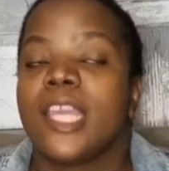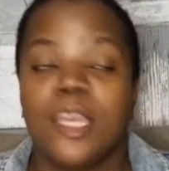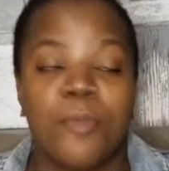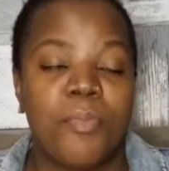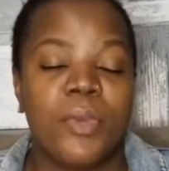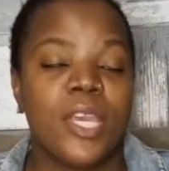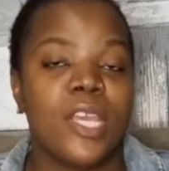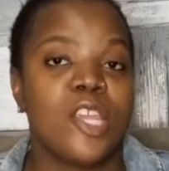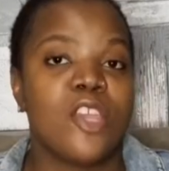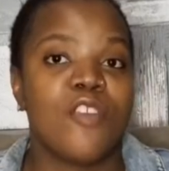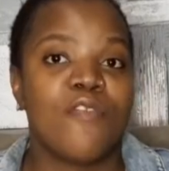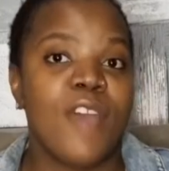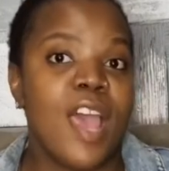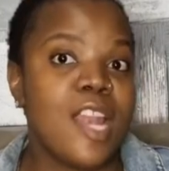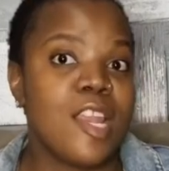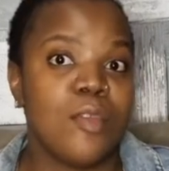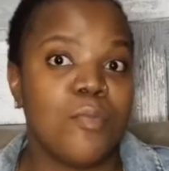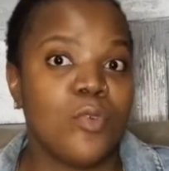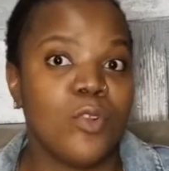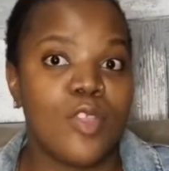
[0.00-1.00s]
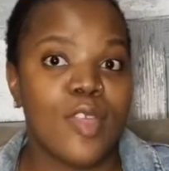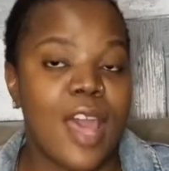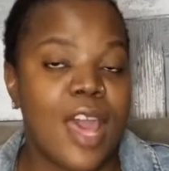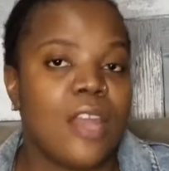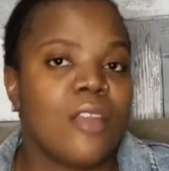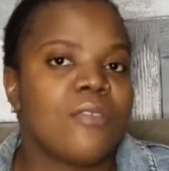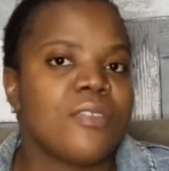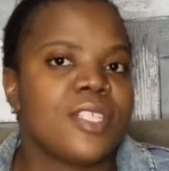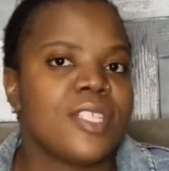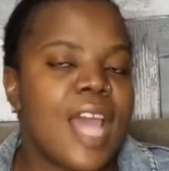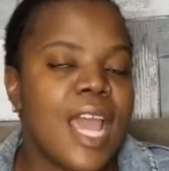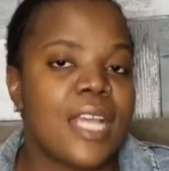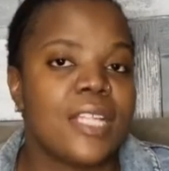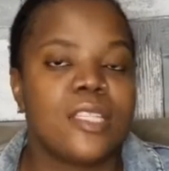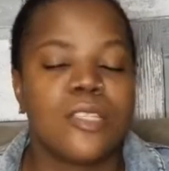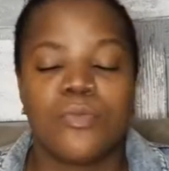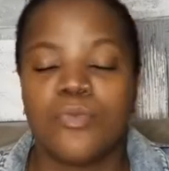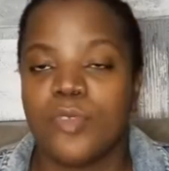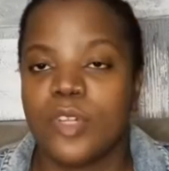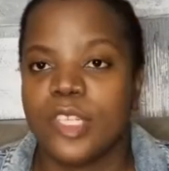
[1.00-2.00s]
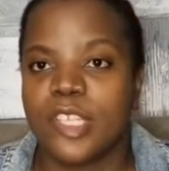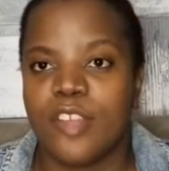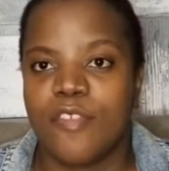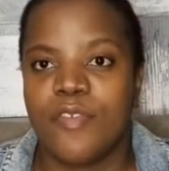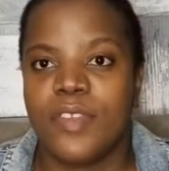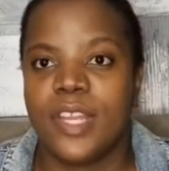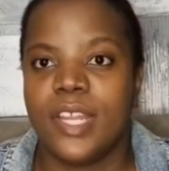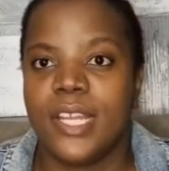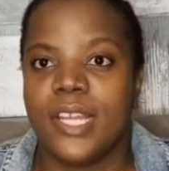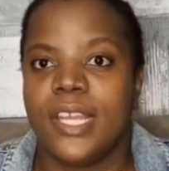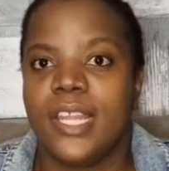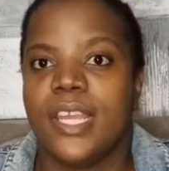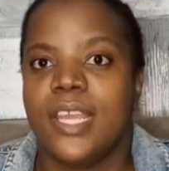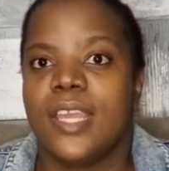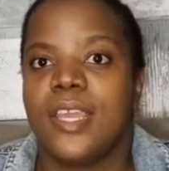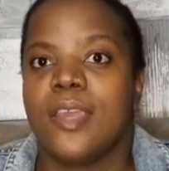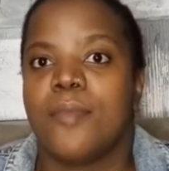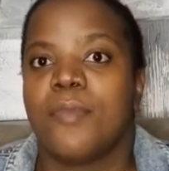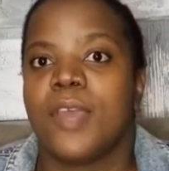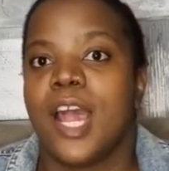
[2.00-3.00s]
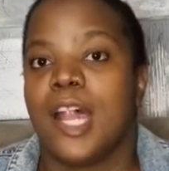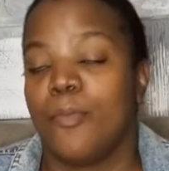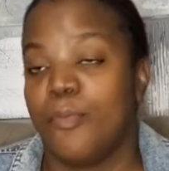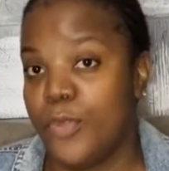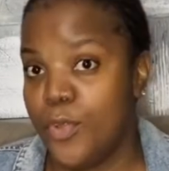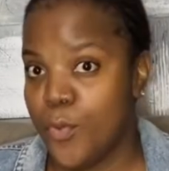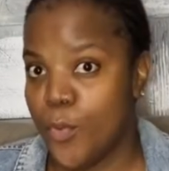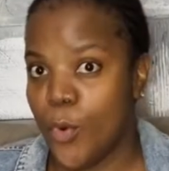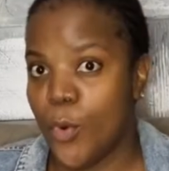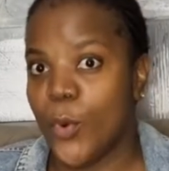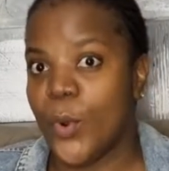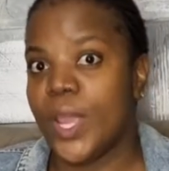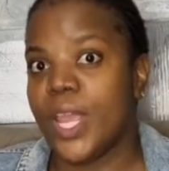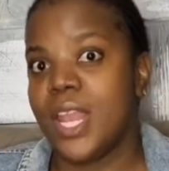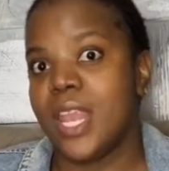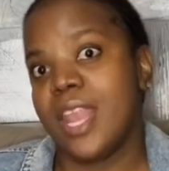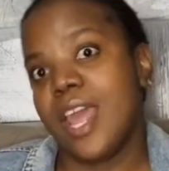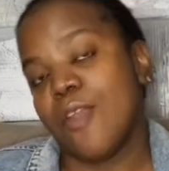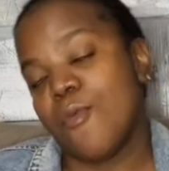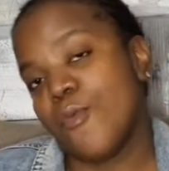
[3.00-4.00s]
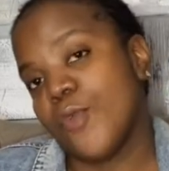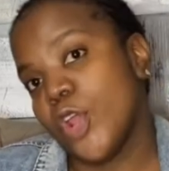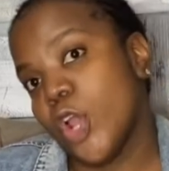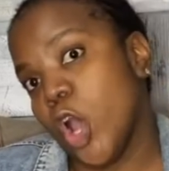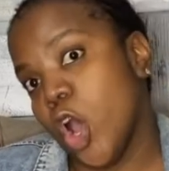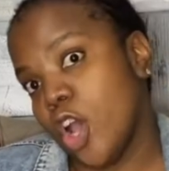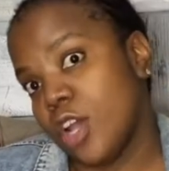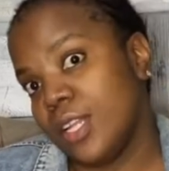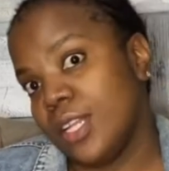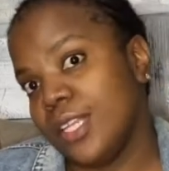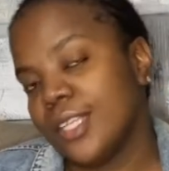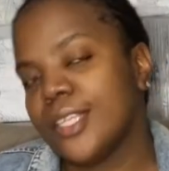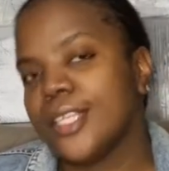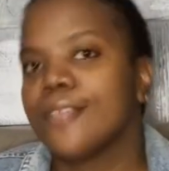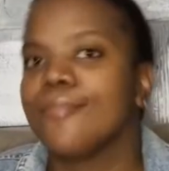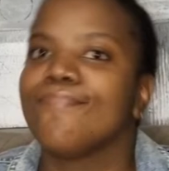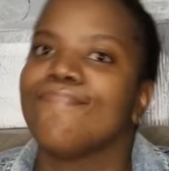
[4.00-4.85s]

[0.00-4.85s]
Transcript: Keeping your valuables out of sight will definitely help you more in that regard.